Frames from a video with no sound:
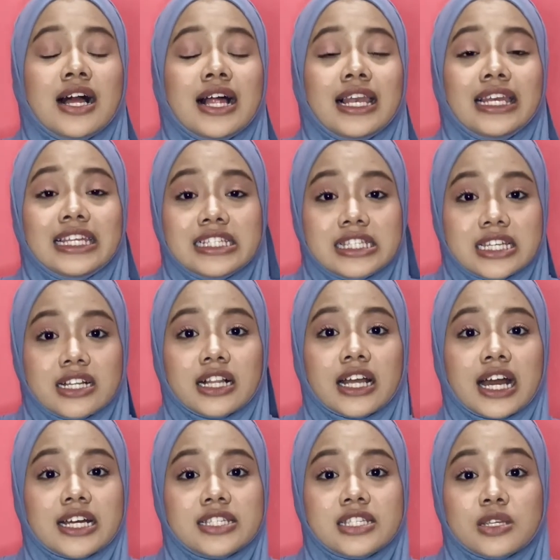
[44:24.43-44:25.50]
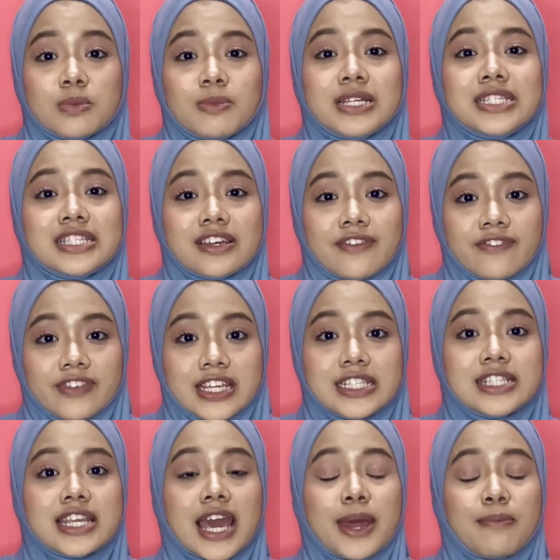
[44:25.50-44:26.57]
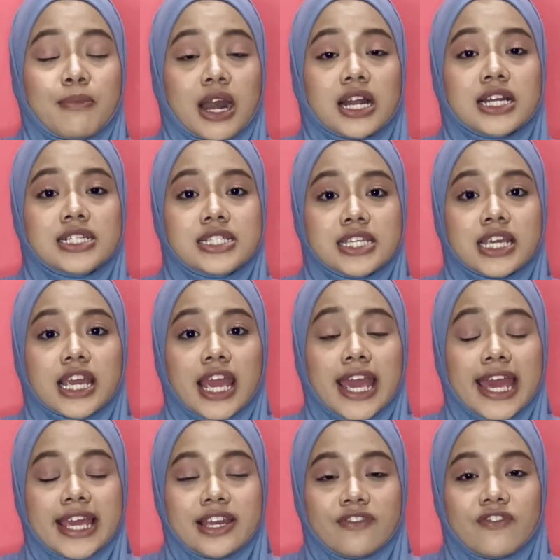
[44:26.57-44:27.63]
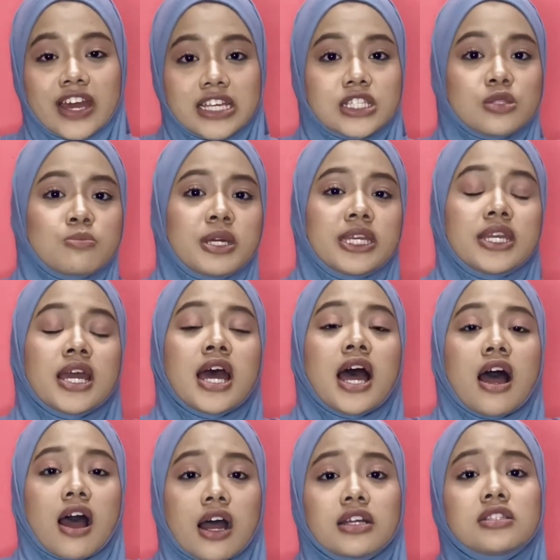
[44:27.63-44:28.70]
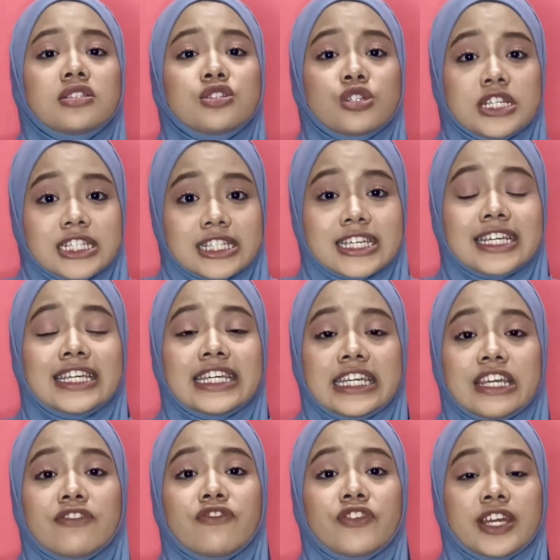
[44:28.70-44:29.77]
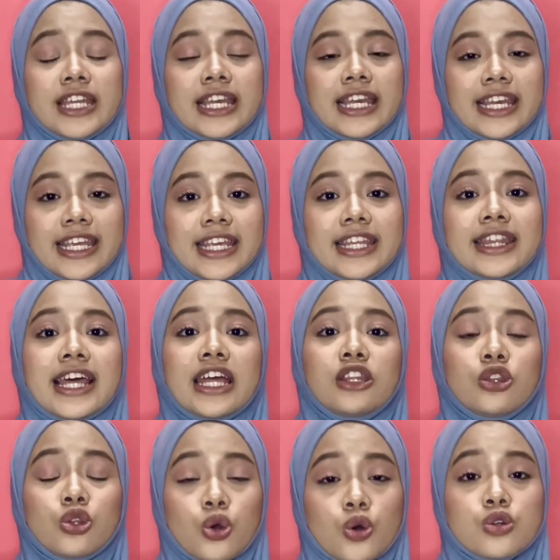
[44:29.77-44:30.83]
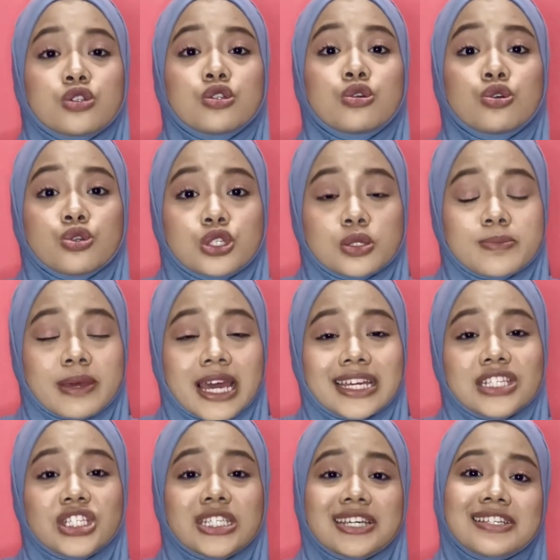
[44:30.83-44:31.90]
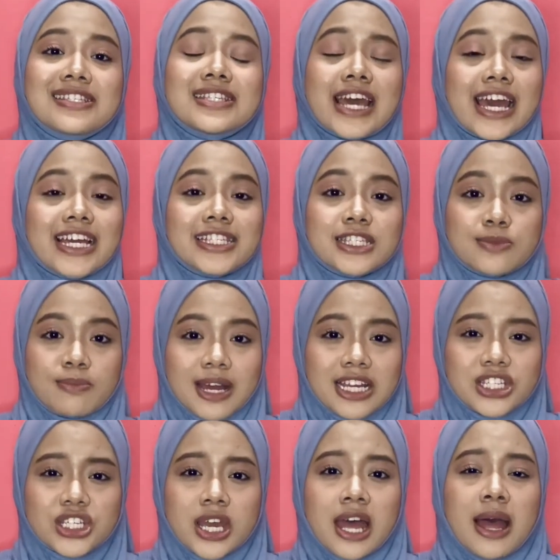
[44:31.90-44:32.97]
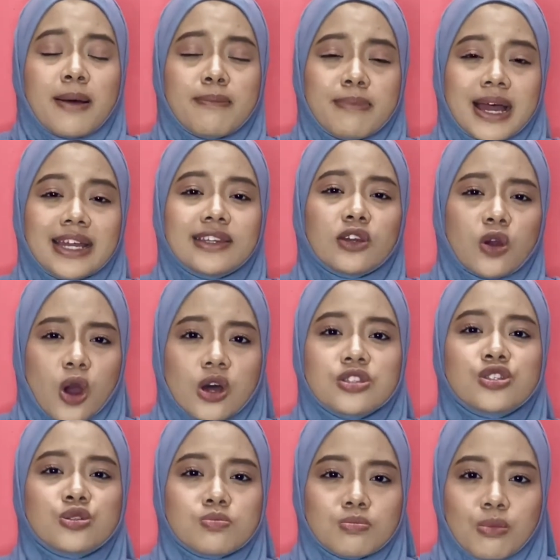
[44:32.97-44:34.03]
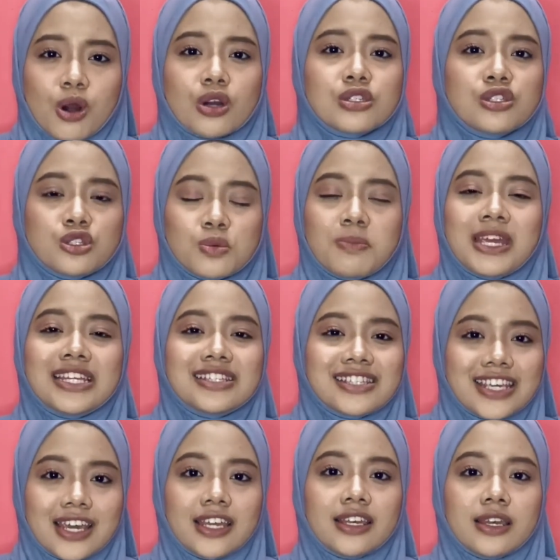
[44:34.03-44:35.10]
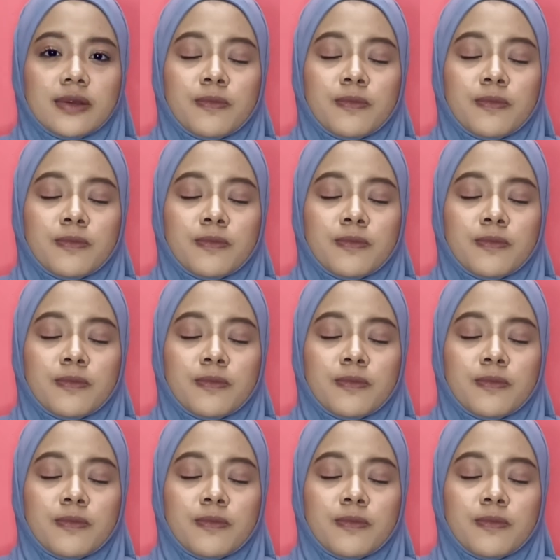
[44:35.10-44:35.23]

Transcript: little customer service and marketing investment are treated differently than those who spend just as much but cost more to maintain.